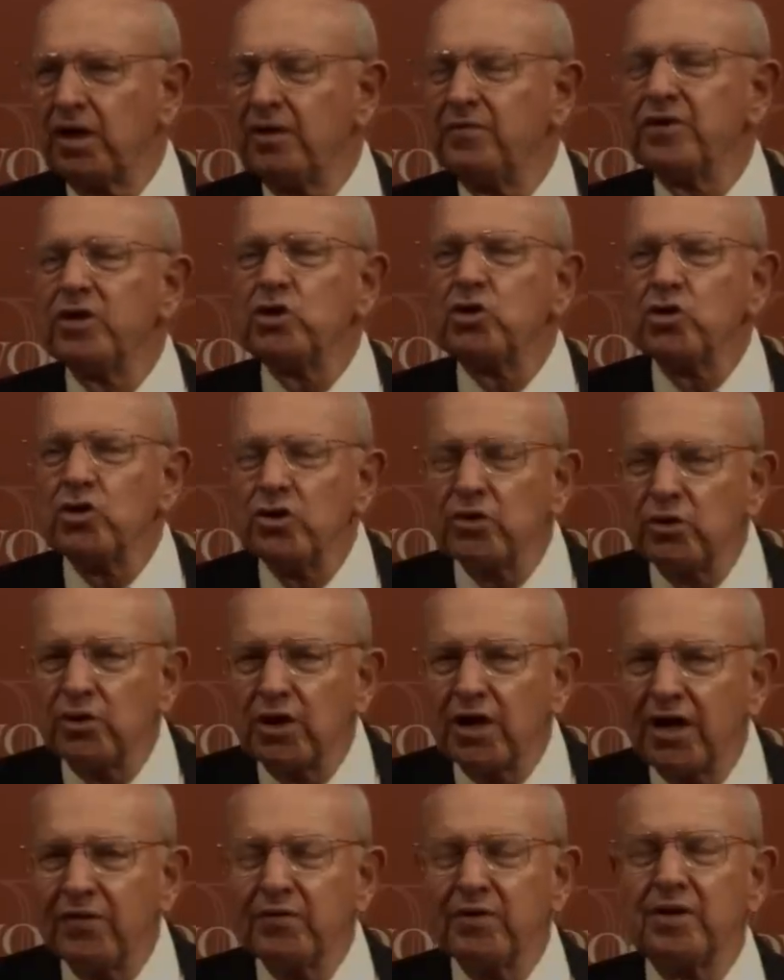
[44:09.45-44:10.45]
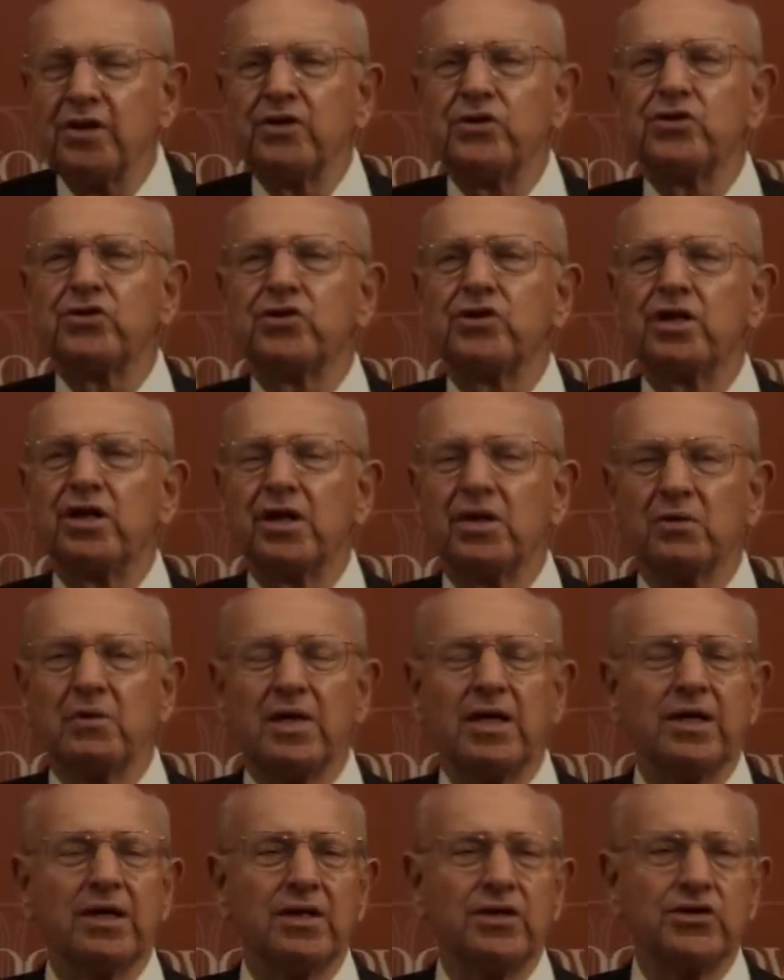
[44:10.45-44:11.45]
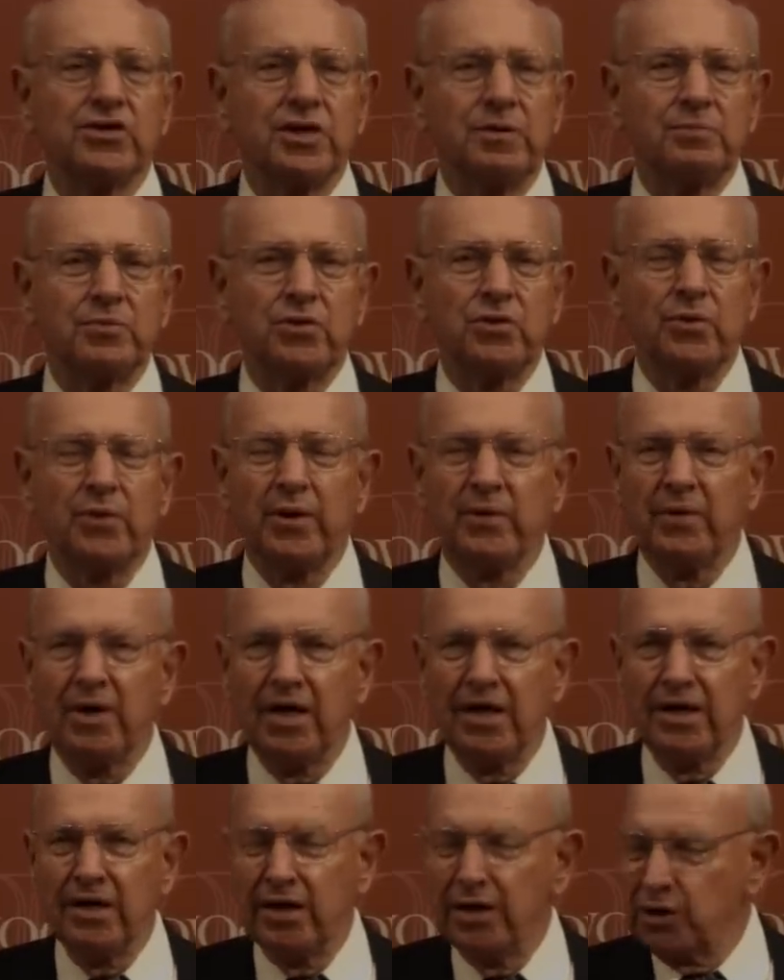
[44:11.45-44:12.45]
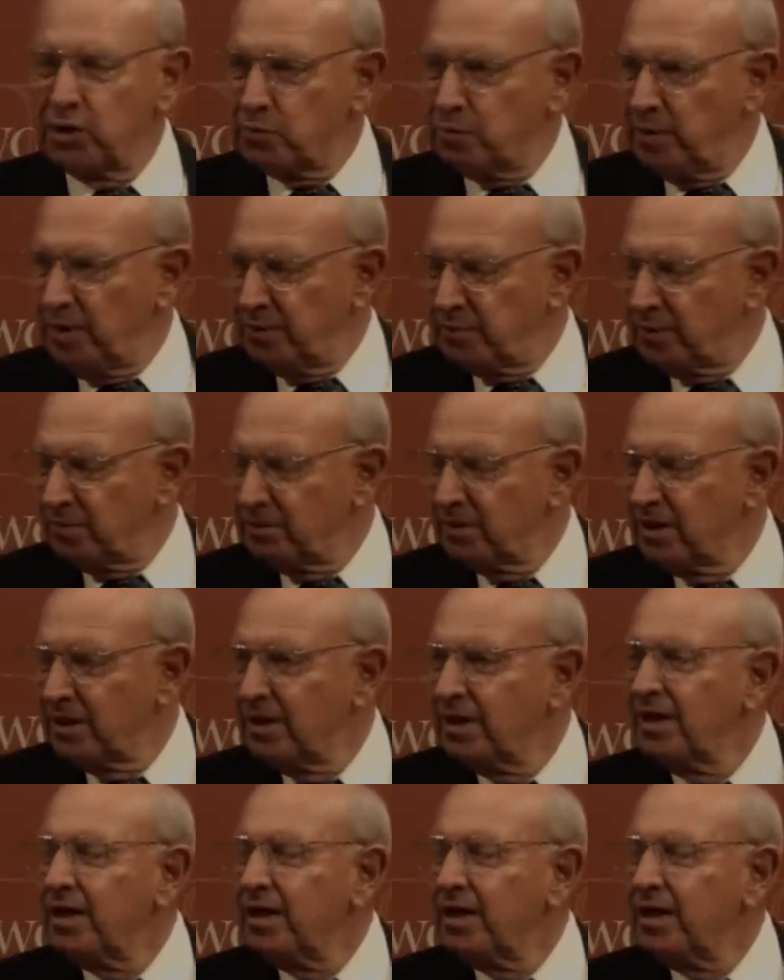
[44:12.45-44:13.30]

of internal governance in Iran is up to Iran and its people.